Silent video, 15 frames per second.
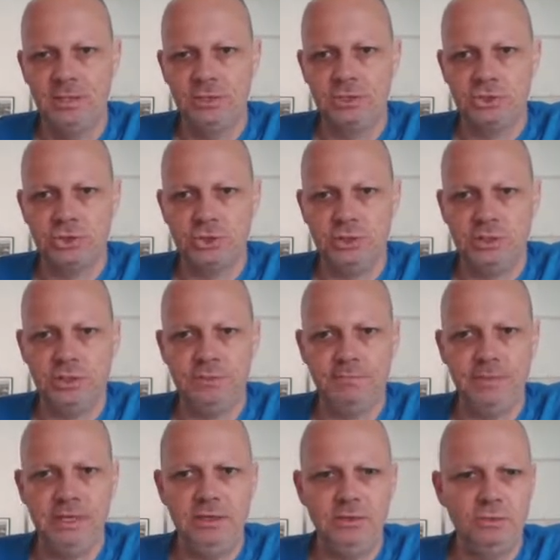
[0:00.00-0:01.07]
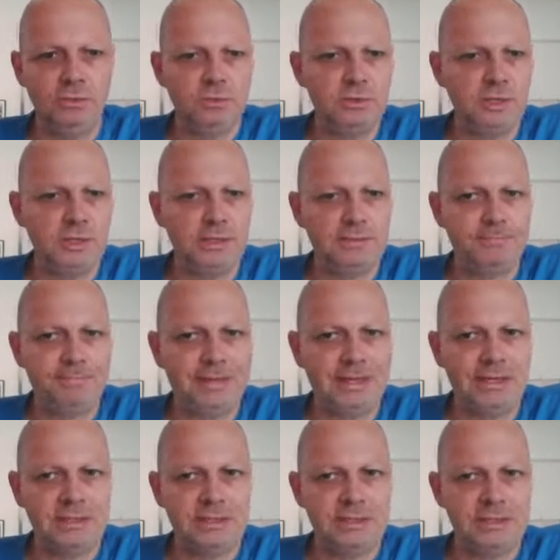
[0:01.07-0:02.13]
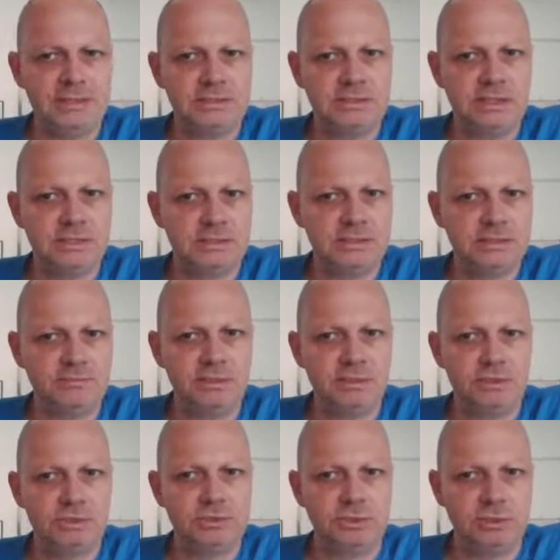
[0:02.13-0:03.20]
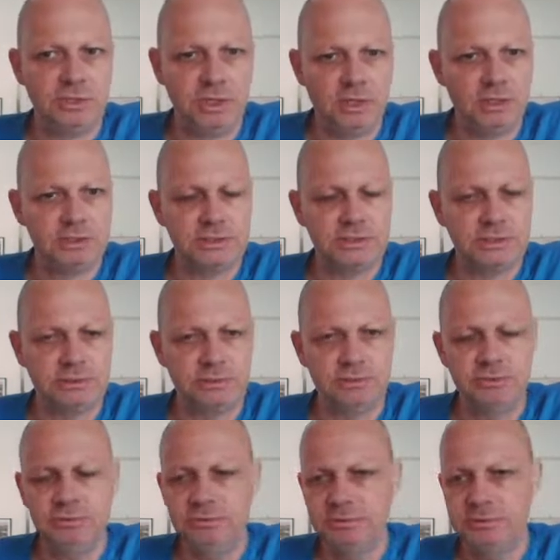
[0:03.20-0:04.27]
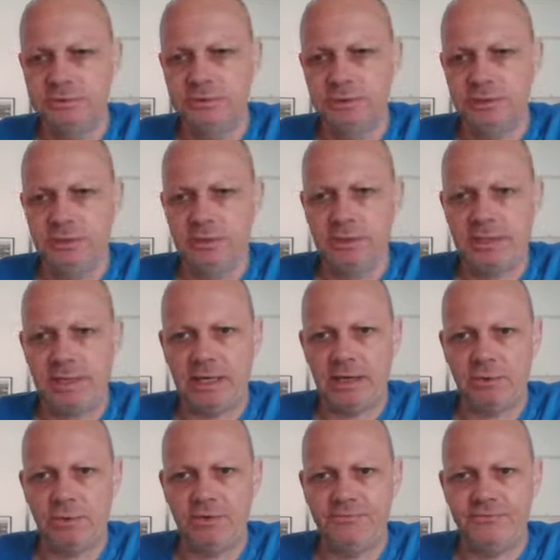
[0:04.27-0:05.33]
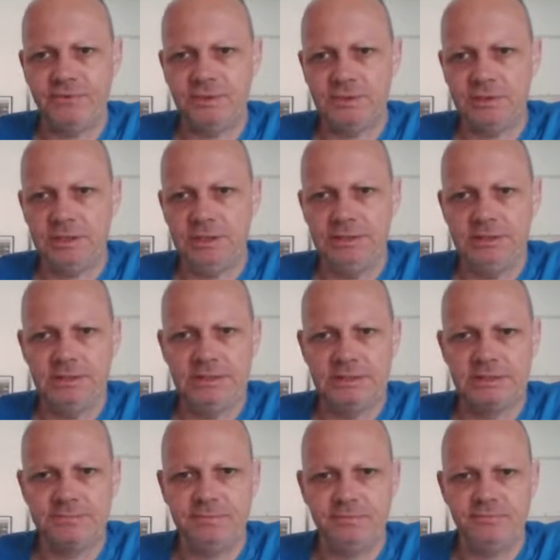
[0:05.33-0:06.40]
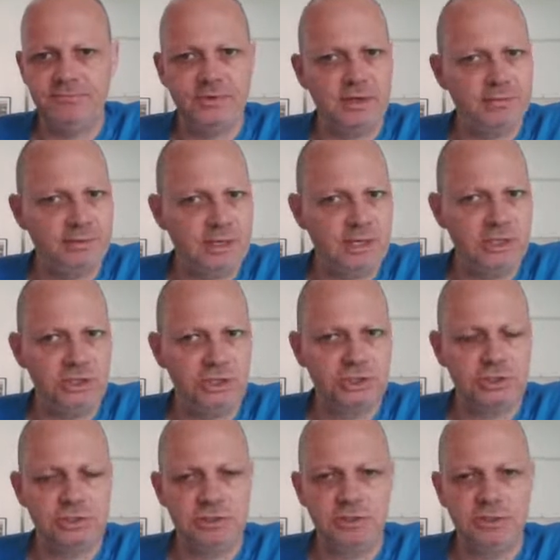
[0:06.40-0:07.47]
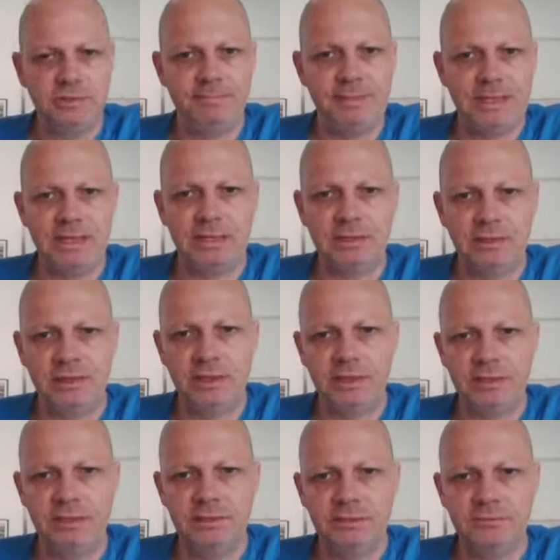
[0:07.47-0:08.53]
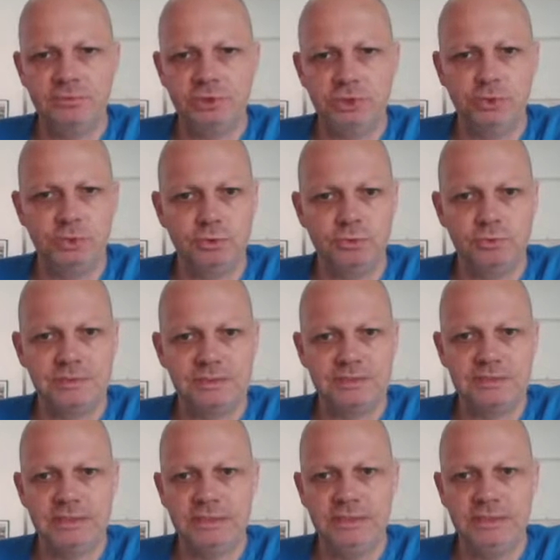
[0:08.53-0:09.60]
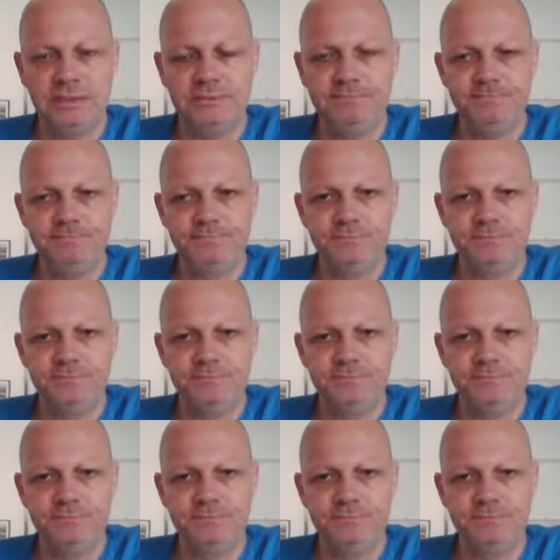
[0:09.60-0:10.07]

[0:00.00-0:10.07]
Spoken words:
So it may look like black is getting ready to castle. However, in this variation, the Black Lion, which we will see,